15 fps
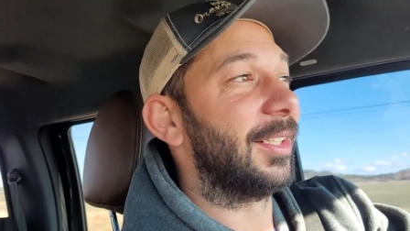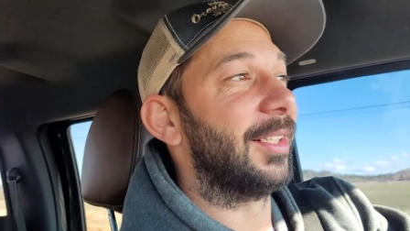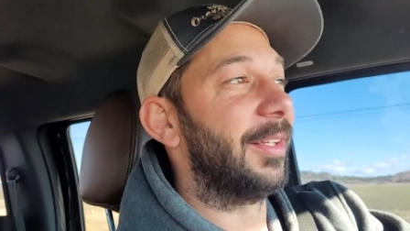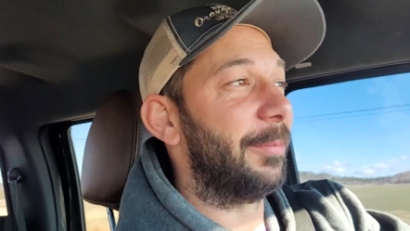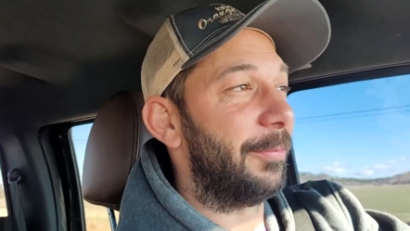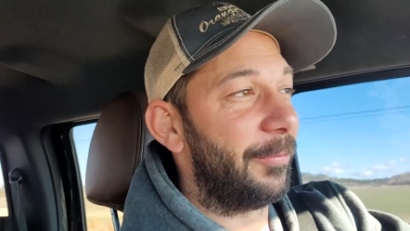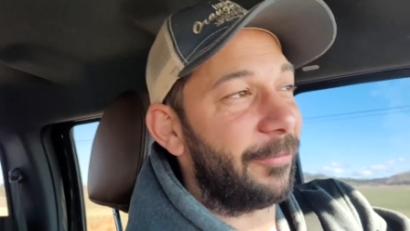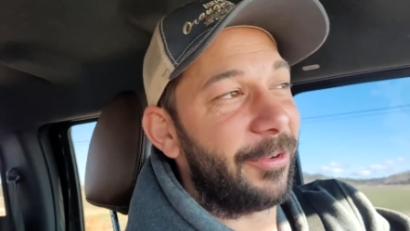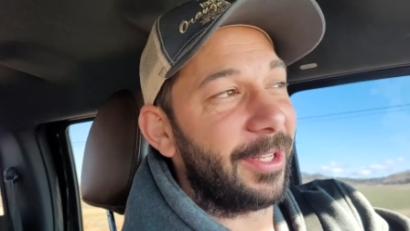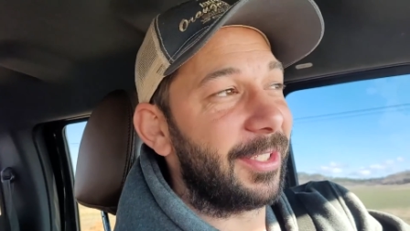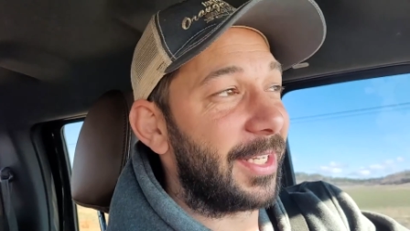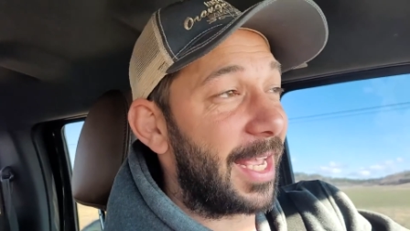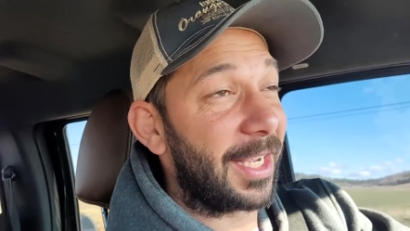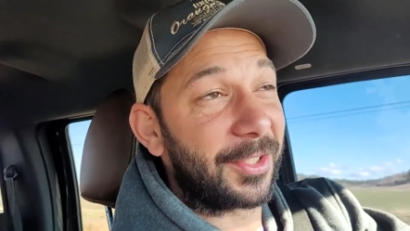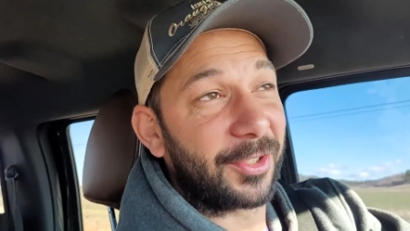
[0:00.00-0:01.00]
that fit
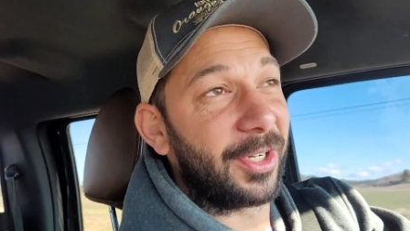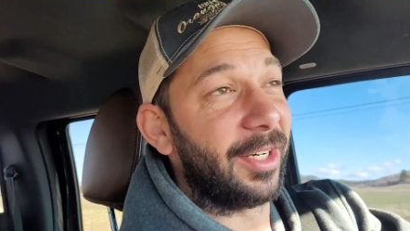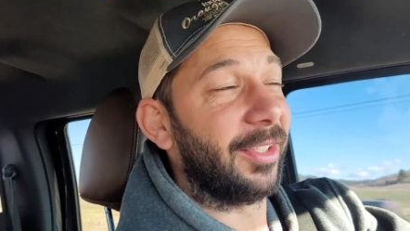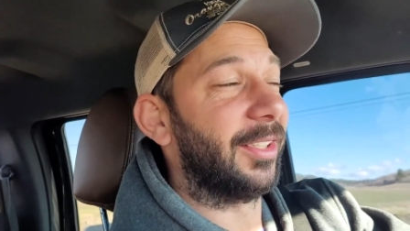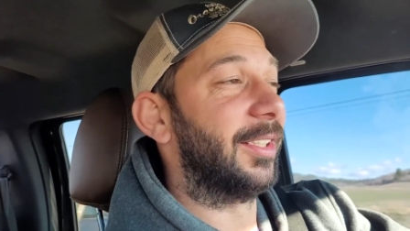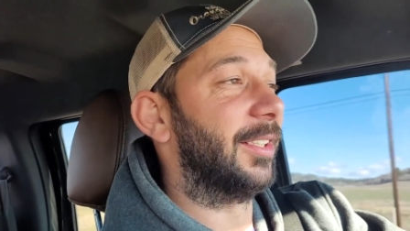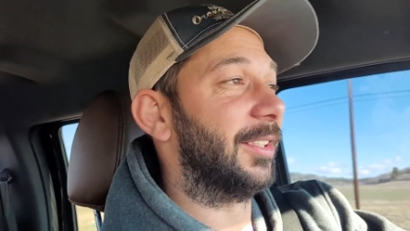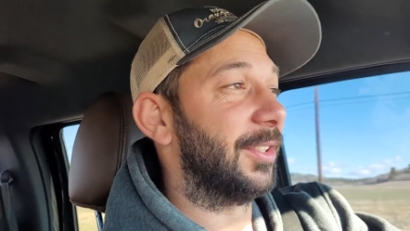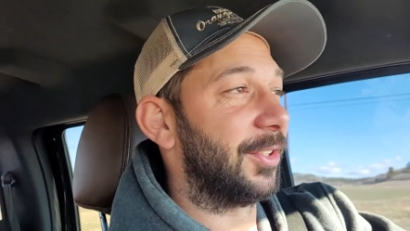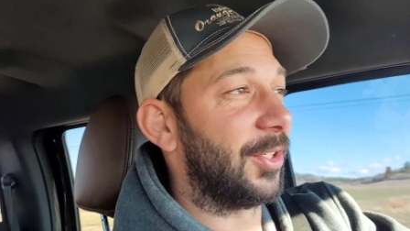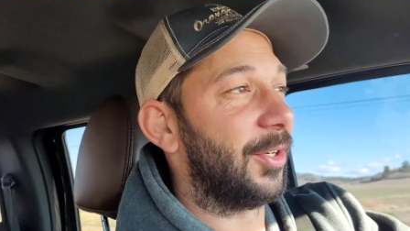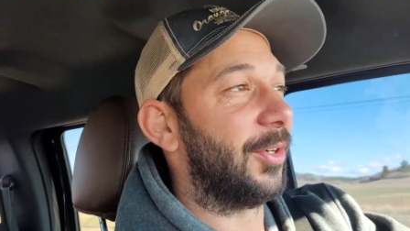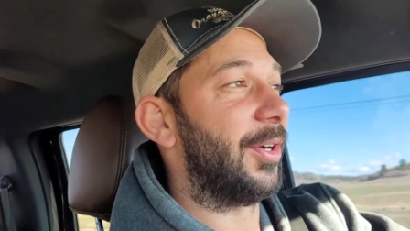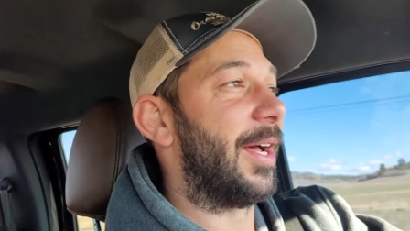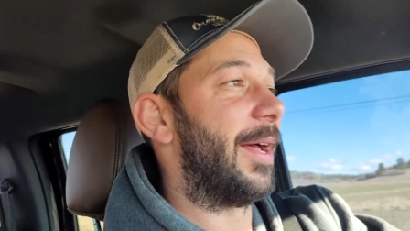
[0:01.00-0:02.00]
Zach's trailer,
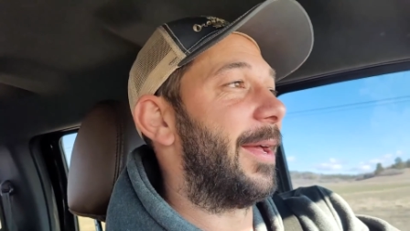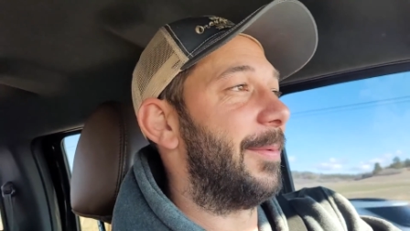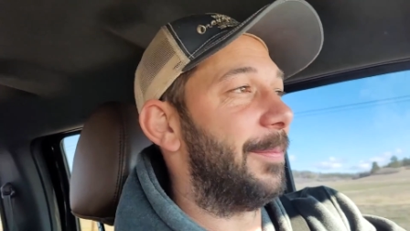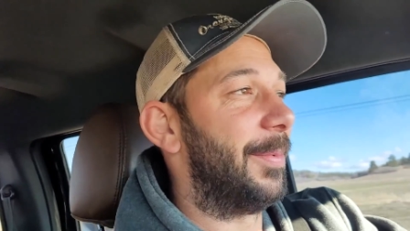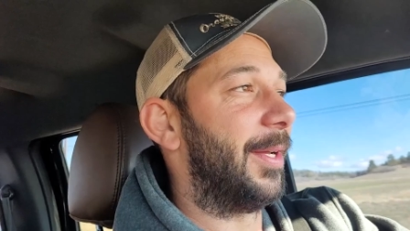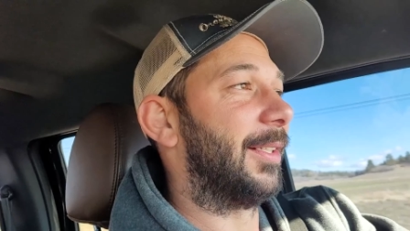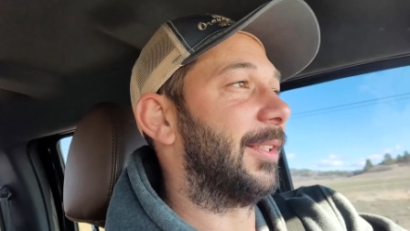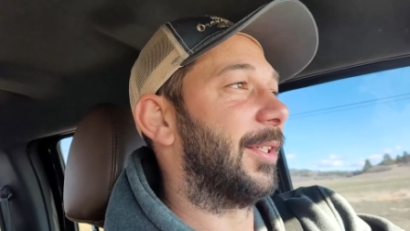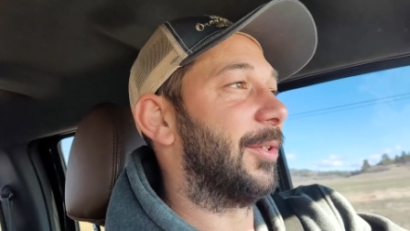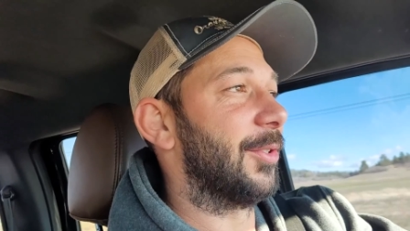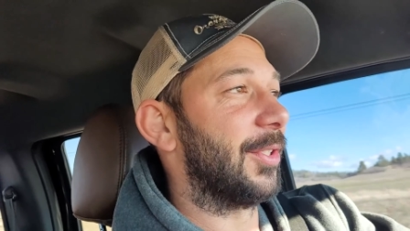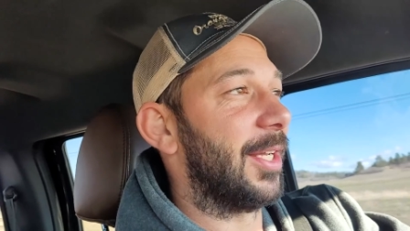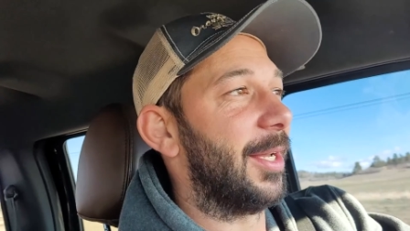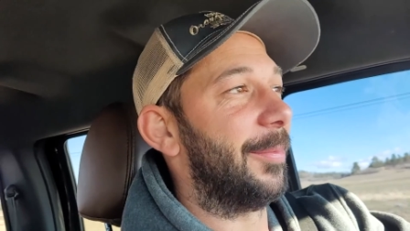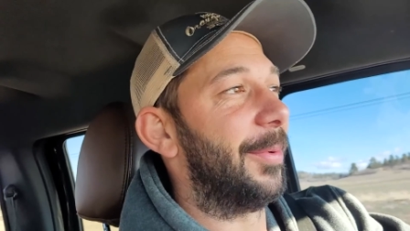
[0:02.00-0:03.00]
so I picked those up,